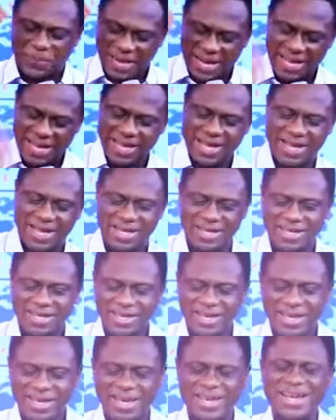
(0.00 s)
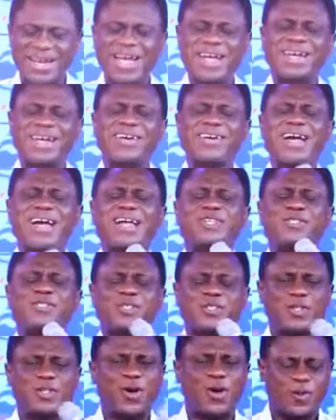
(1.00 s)
a player in a
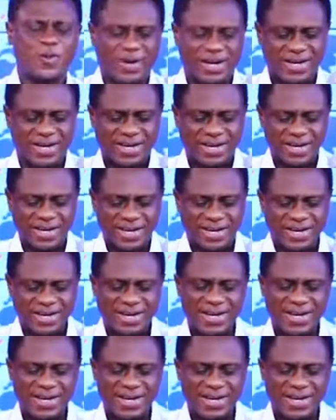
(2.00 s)
grand story